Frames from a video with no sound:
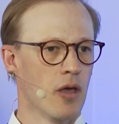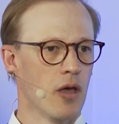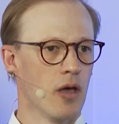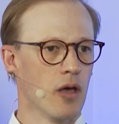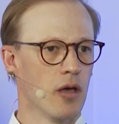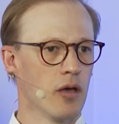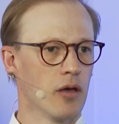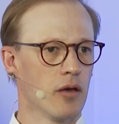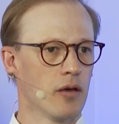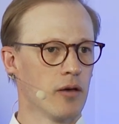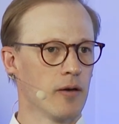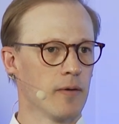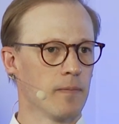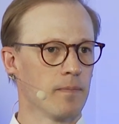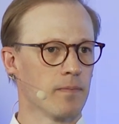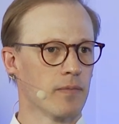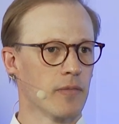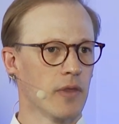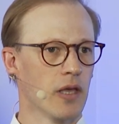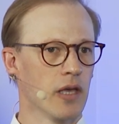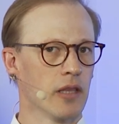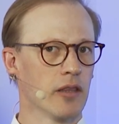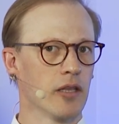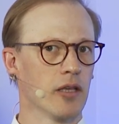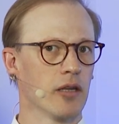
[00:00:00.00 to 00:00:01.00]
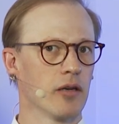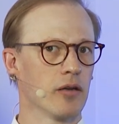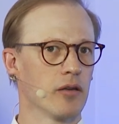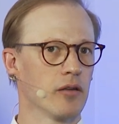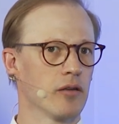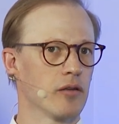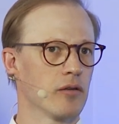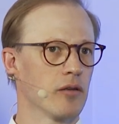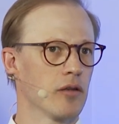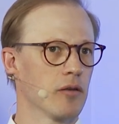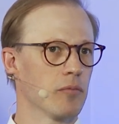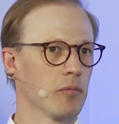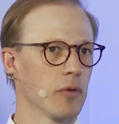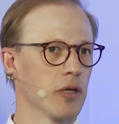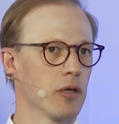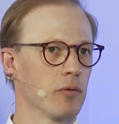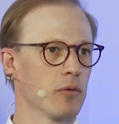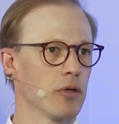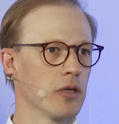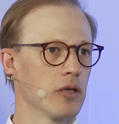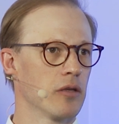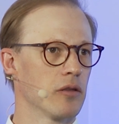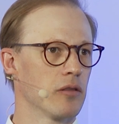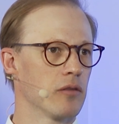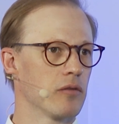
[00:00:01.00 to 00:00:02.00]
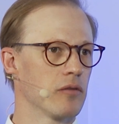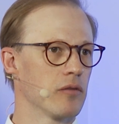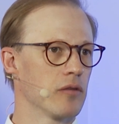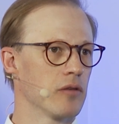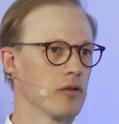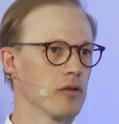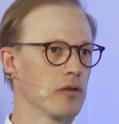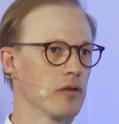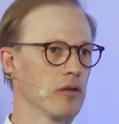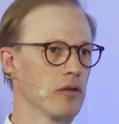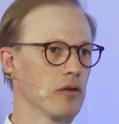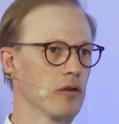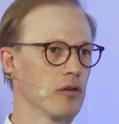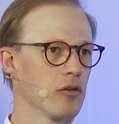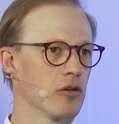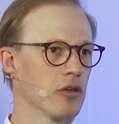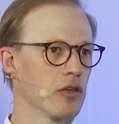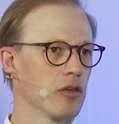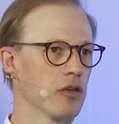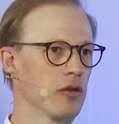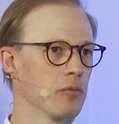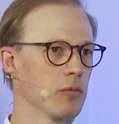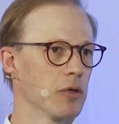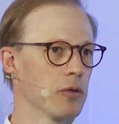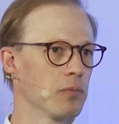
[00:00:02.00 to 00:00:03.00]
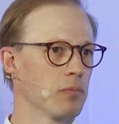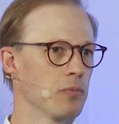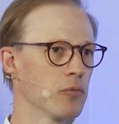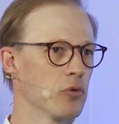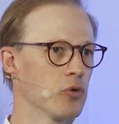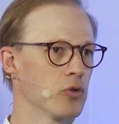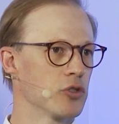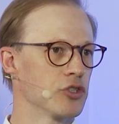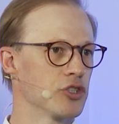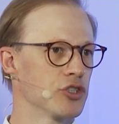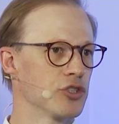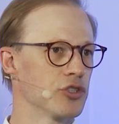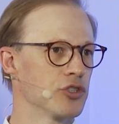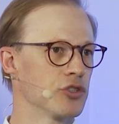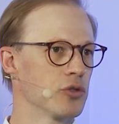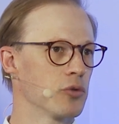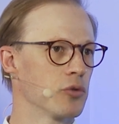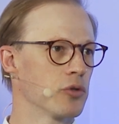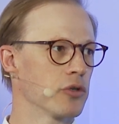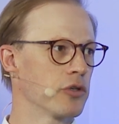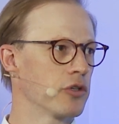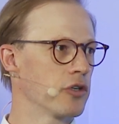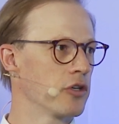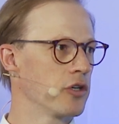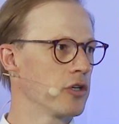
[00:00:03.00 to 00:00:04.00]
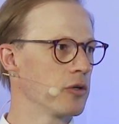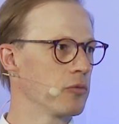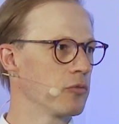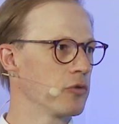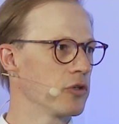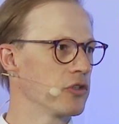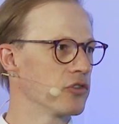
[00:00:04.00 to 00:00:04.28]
And then maybe looking a bit more short term,